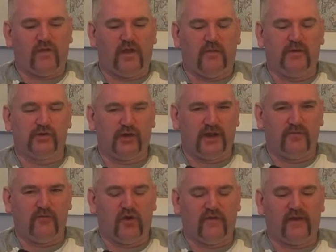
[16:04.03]
I'll be drinking
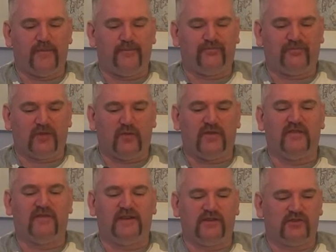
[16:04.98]
more of it when the
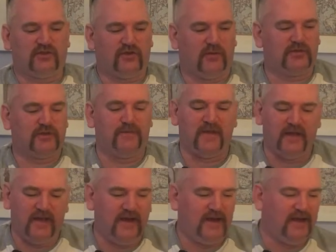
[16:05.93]
video stops.
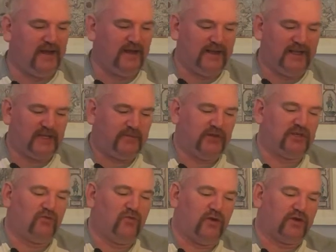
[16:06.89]
Let's put
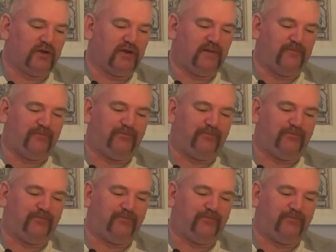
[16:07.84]
some water in.